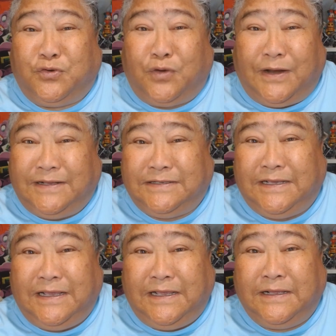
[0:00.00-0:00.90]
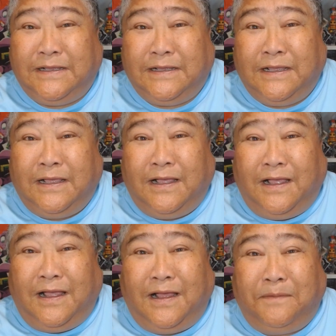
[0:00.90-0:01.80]
crazy.
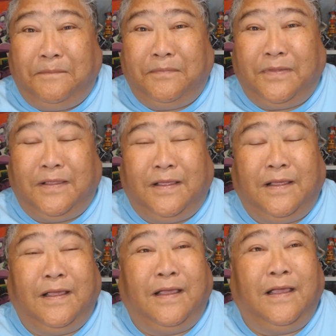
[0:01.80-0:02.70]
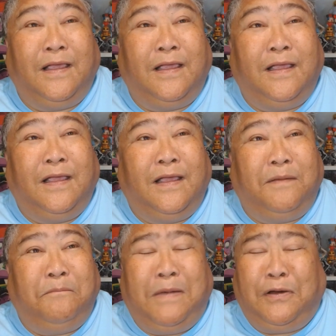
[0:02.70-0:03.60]
Um,
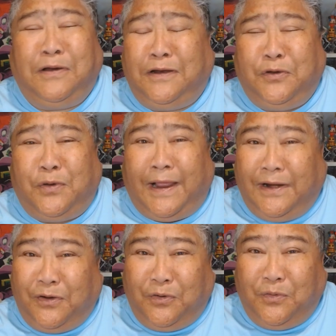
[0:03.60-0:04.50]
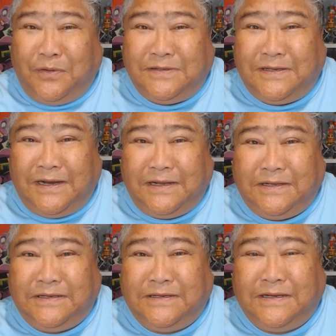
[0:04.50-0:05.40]
Marilu Henner was in it,
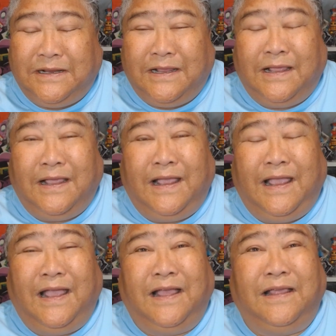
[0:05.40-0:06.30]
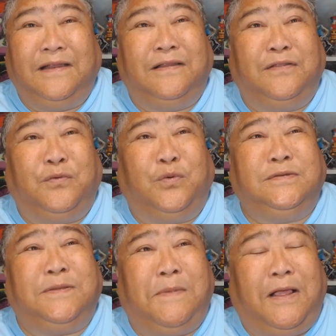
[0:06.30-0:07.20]
and there were
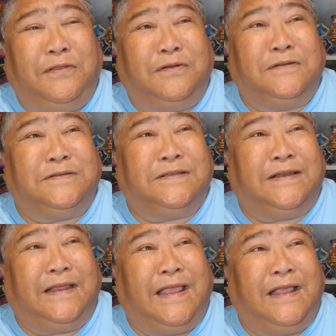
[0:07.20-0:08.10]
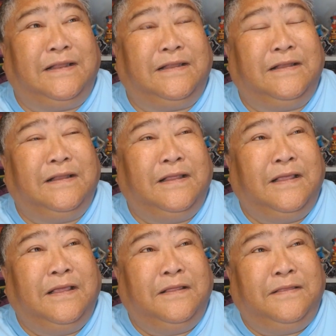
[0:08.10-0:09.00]
some others that I can't
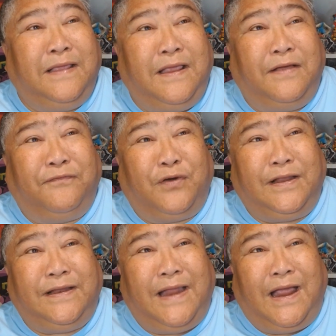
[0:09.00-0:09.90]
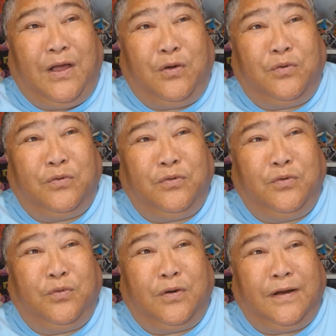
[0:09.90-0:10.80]
think of right now
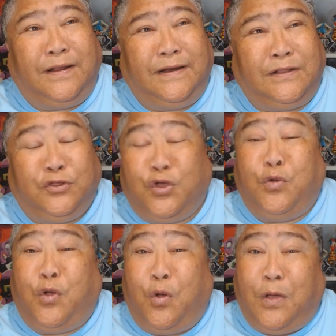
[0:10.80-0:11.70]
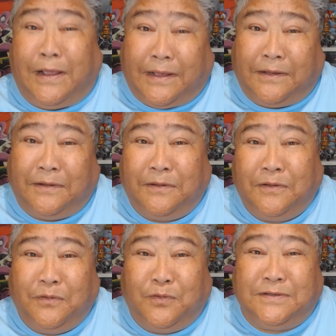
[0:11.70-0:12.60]
who were in it. Jo Koy
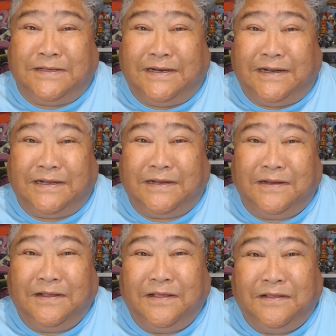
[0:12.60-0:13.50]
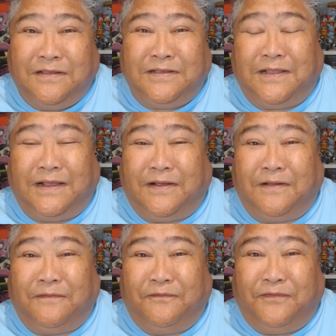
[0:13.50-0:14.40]
was in it just like
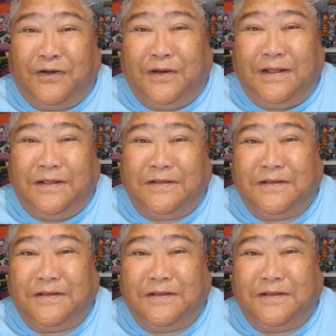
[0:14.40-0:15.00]
very,